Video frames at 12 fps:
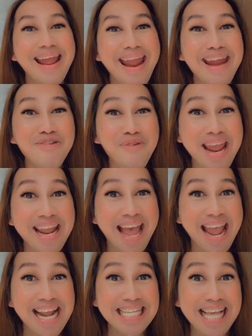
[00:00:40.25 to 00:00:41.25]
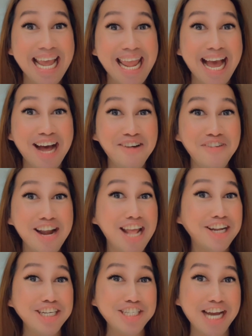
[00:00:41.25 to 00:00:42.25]
Anyway, guys, I have
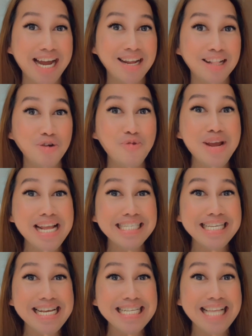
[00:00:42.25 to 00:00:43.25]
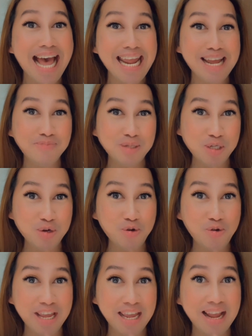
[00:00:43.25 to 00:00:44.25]
another channel, which is I am
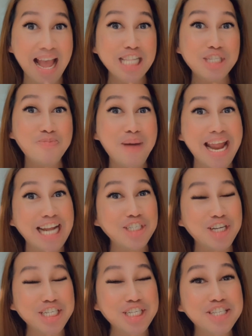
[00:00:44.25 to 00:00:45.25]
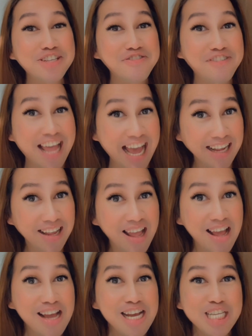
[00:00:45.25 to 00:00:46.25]
doing a Dubai attractions vlog.
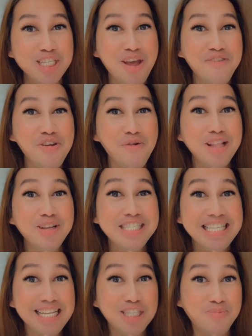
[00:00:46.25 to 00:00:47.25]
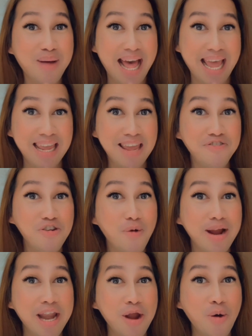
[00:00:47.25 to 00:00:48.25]
So if you want to see Dubai, if you
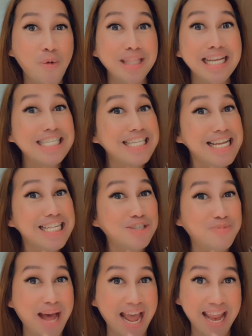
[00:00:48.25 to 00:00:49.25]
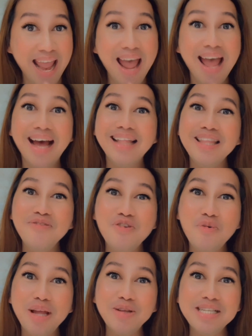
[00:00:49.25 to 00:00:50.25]
want to know what is in Dubai, and if
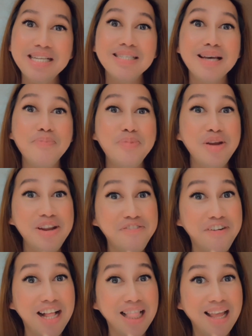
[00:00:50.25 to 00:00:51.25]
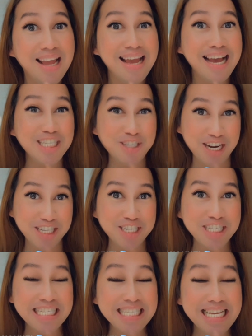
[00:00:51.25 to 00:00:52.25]
you want to see some beautiful
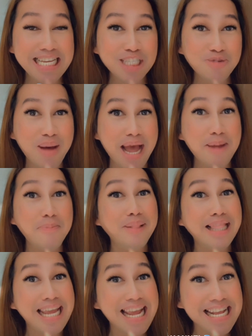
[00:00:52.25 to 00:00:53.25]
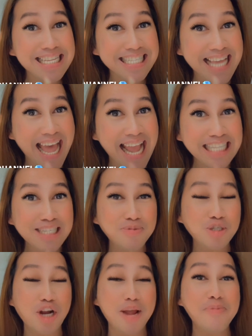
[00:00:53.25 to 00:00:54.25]
attractions in Dubai, please, guys,
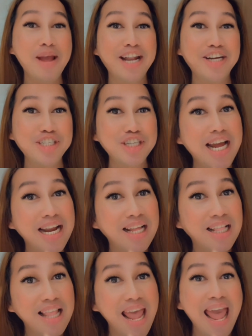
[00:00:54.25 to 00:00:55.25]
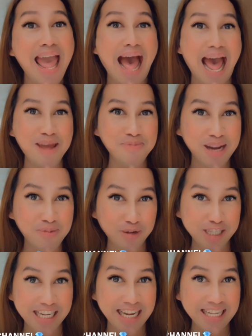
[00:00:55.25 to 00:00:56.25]
subscribe to my other channel. I'm gonna
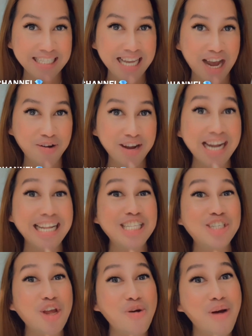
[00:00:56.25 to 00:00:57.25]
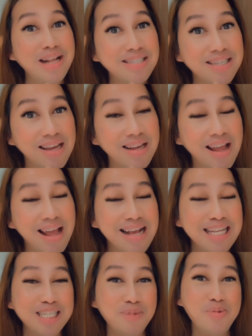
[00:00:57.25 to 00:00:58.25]
put the link down and enjoy watching
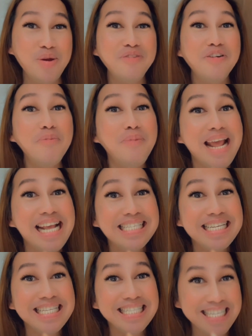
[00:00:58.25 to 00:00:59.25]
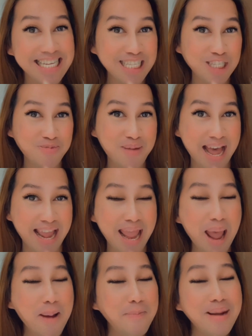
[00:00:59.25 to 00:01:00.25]
the beautiful places in Dubai.
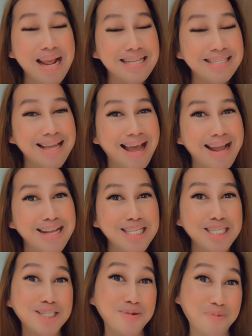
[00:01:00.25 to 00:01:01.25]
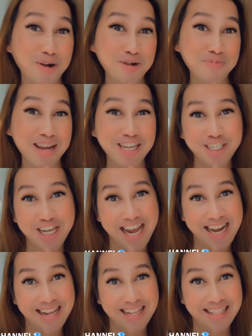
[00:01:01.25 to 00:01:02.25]
Please, guys, support my
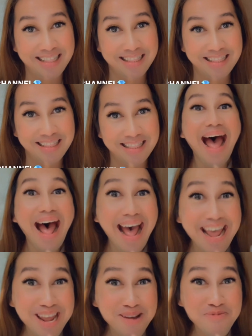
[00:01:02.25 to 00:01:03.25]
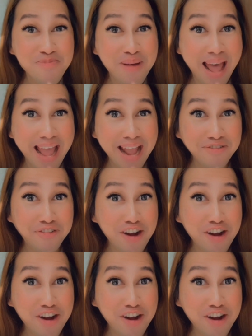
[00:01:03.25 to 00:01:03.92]
channel. I am back for